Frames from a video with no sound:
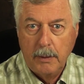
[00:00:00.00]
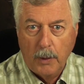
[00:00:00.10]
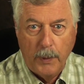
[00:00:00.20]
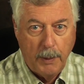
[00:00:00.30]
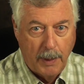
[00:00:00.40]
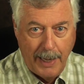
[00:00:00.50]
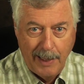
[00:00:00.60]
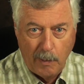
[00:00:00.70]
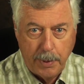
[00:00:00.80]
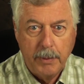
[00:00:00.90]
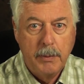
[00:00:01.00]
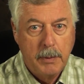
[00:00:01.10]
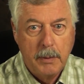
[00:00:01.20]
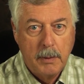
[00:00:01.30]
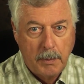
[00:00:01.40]
The wing will help,
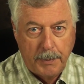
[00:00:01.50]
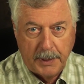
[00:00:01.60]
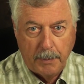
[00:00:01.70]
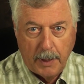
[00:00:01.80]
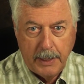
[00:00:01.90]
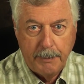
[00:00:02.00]
but the body